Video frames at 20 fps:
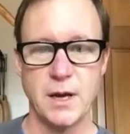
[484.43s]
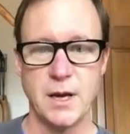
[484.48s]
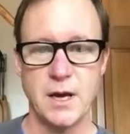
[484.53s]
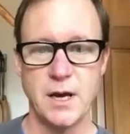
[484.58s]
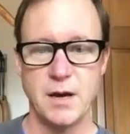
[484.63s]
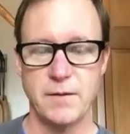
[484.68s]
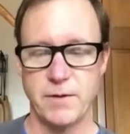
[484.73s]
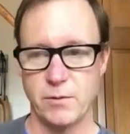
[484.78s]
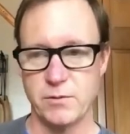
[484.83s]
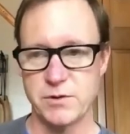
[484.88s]

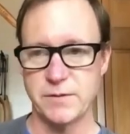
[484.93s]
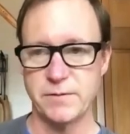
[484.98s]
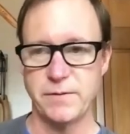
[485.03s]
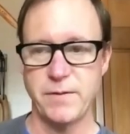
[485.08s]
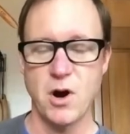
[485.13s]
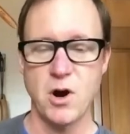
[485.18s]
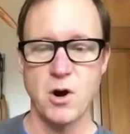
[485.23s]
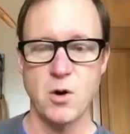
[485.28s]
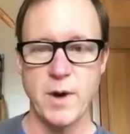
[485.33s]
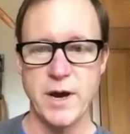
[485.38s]
If it was a
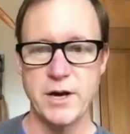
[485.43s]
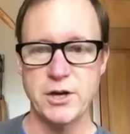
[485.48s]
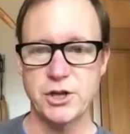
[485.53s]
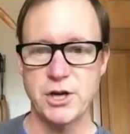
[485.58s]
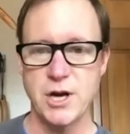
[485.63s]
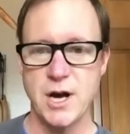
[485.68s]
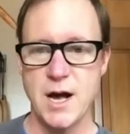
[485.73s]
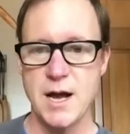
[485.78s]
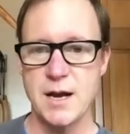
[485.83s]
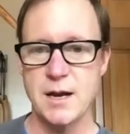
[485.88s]
far away
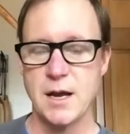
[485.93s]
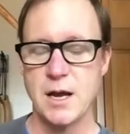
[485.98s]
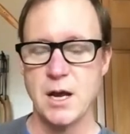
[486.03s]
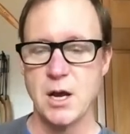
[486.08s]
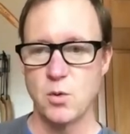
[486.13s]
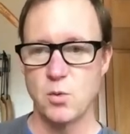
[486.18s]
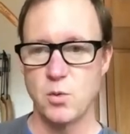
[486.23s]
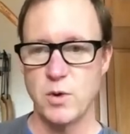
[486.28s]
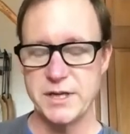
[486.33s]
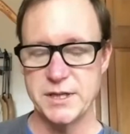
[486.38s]
shot,
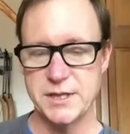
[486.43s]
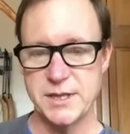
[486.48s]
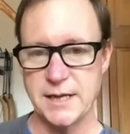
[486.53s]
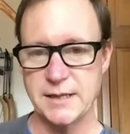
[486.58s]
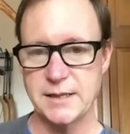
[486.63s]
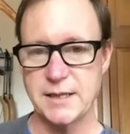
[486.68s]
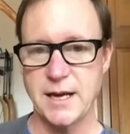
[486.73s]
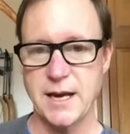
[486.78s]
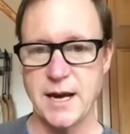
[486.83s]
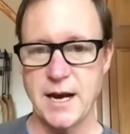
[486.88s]
we set
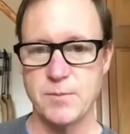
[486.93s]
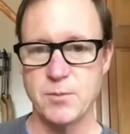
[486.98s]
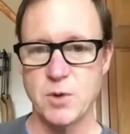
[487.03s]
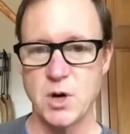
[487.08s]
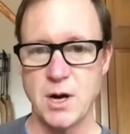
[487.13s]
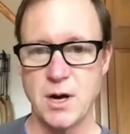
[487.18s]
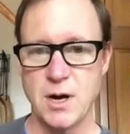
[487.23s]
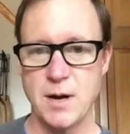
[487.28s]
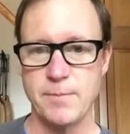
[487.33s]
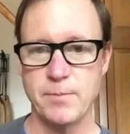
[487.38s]
the camera
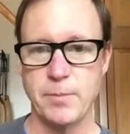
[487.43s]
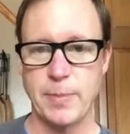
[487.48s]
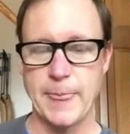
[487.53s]
up,